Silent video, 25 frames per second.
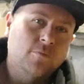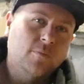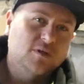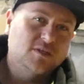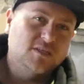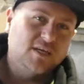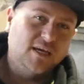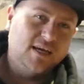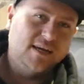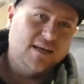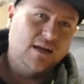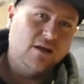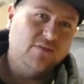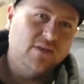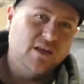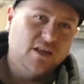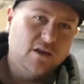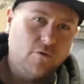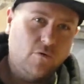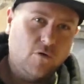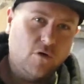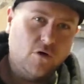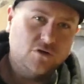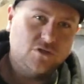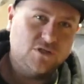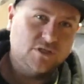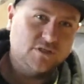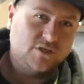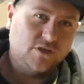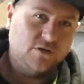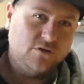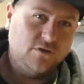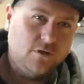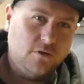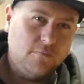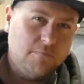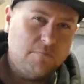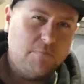it by taking out the inner arches,
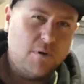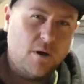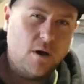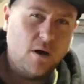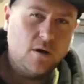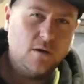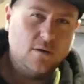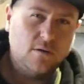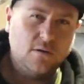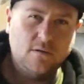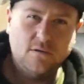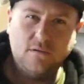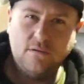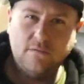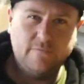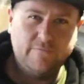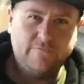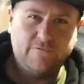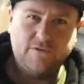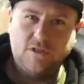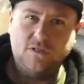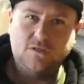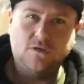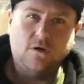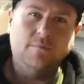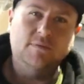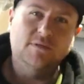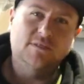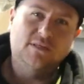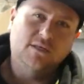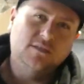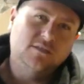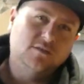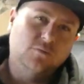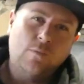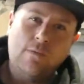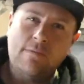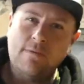couldn't you? Possibly. But for the time it
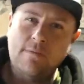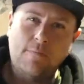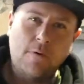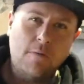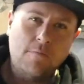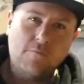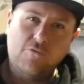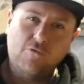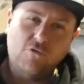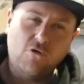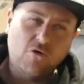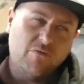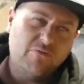takes to put the bumper